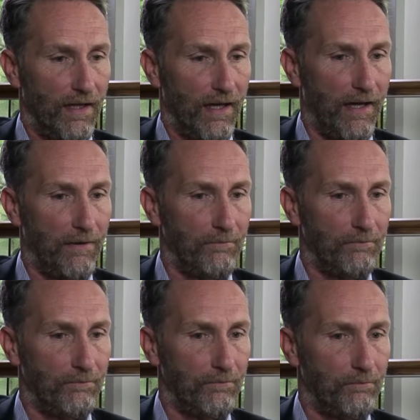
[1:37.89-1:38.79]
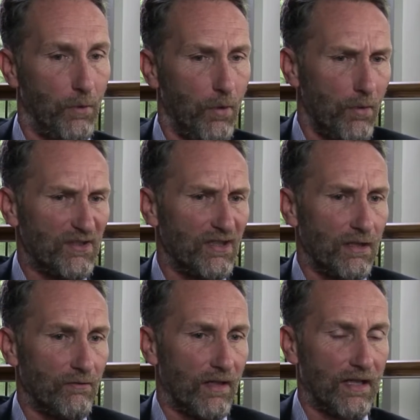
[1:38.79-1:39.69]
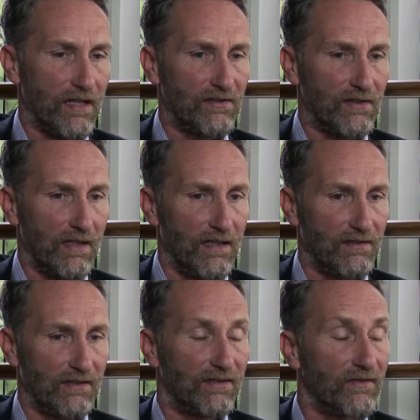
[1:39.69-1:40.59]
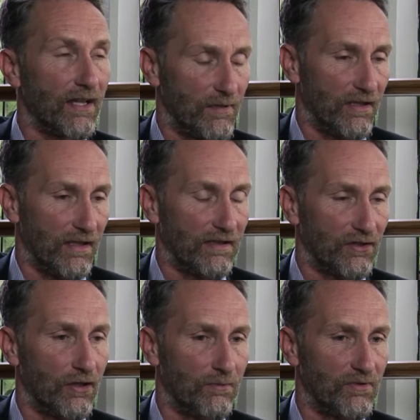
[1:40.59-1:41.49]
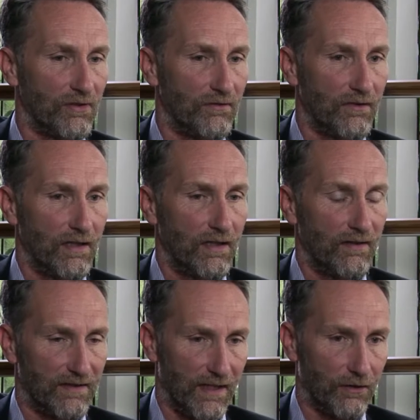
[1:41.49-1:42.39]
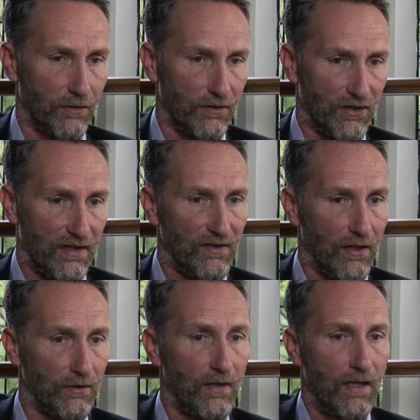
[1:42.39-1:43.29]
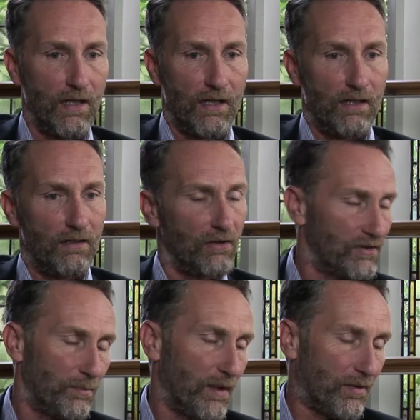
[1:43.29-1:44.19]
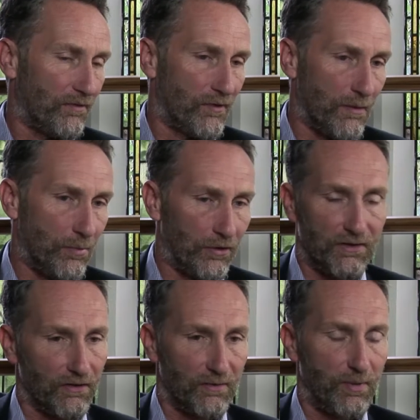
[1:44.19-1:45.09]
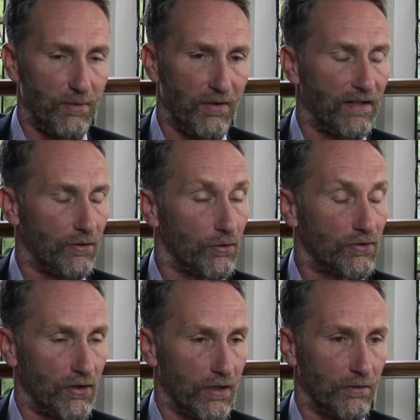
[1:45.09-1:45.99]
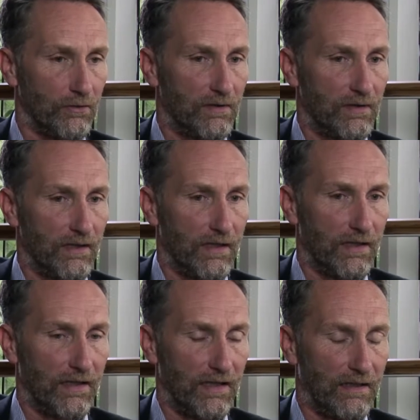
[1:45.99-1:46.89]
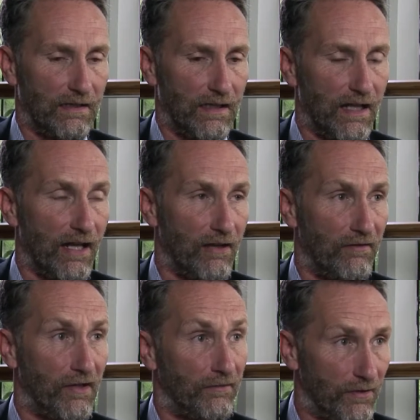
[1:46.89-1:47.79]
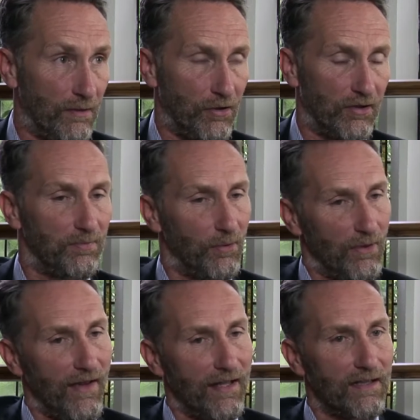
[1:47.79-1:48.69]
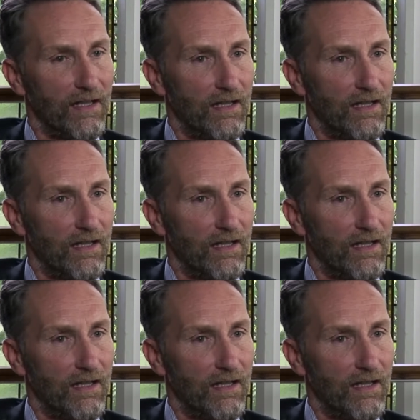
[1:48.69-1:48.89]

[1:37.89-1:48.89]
But what we're seeing really is a development in terms of the technology. So lots of people have rebooked, lots of people who had a good show in Hanover have rebooked, but we've had